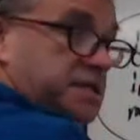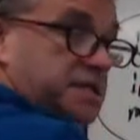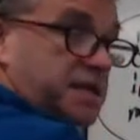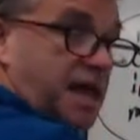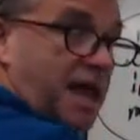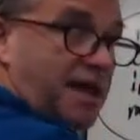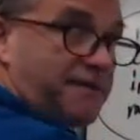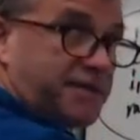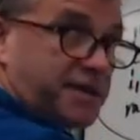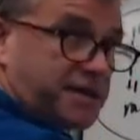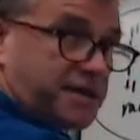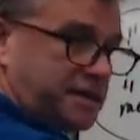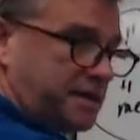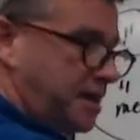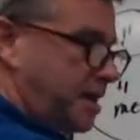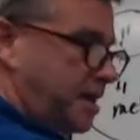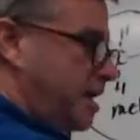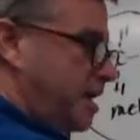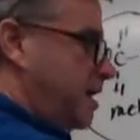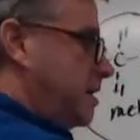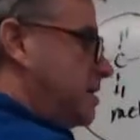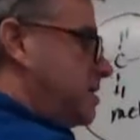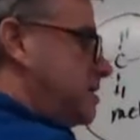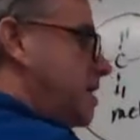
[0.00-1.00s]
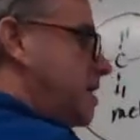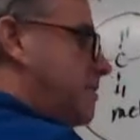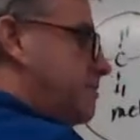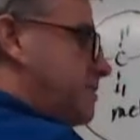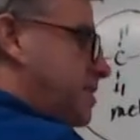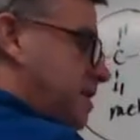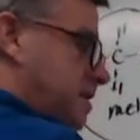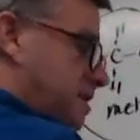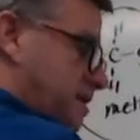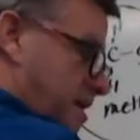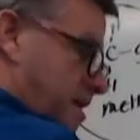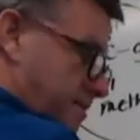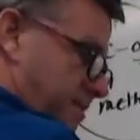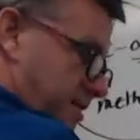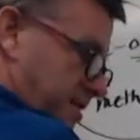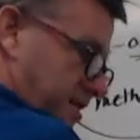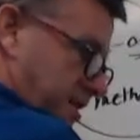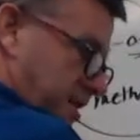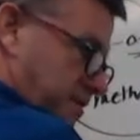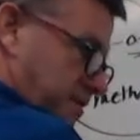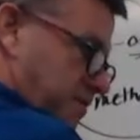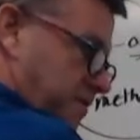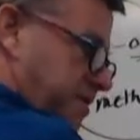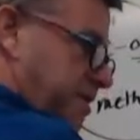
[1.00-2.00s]
7, something doubled
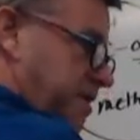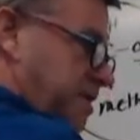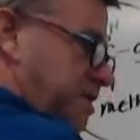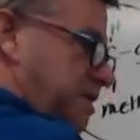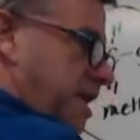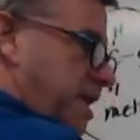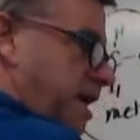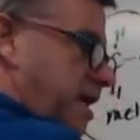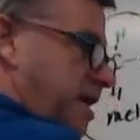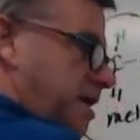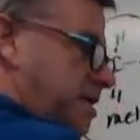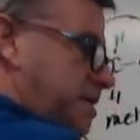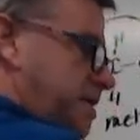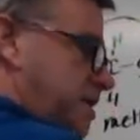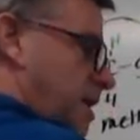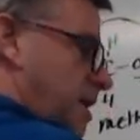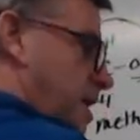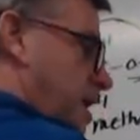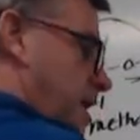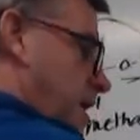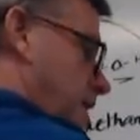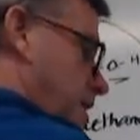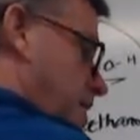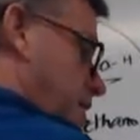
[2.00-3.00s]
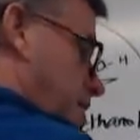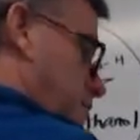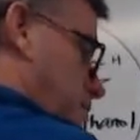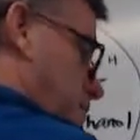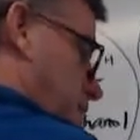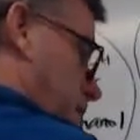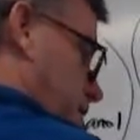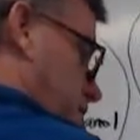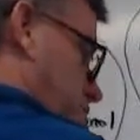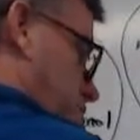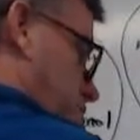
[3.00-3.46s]
equals 6. 3